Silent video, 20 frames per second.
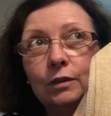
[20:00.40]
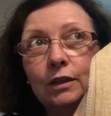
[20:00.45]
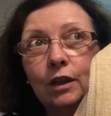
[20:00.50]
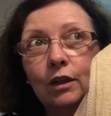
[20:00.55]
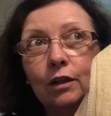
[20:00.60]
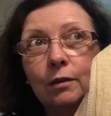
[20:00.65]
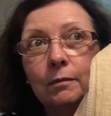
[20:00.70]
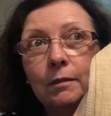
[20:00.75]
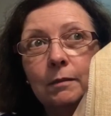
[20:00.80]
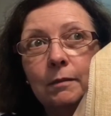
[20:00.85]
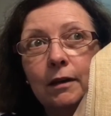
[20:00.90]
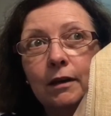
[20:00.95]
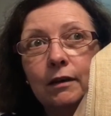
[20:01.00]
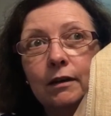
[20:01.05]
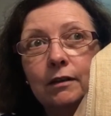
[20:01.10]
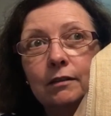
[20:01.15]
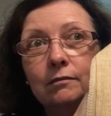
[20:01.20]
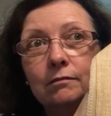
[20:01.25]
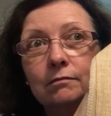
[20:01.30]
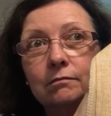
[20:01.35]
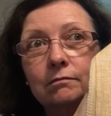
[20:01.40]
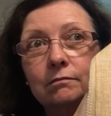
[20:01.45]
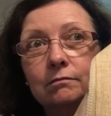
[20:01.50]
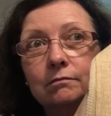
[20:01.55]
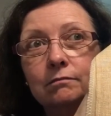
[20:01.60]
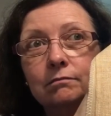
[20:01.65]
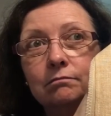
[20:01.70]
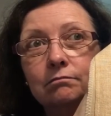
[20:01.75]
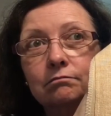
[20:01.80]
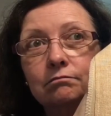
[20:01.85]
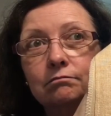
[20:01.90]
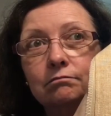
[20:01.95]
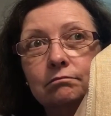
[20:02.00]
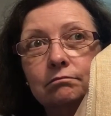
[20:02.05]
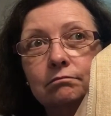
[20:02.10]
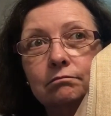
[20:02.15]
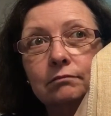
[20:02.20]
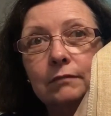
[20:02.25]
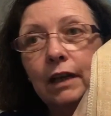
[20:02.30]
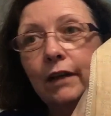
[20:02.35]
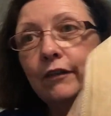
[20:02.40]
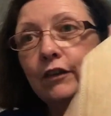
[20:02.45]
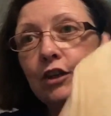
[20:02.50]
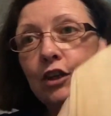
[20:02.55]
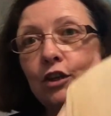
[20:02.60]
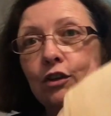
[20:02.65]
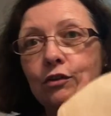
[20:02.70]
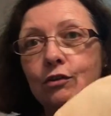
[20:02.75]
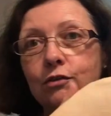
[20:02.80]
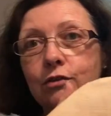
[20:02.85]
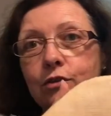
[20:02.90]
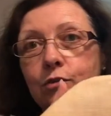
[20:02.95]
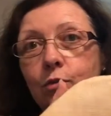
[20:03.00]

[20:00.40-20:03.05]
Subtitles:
we'd only been married 11 years,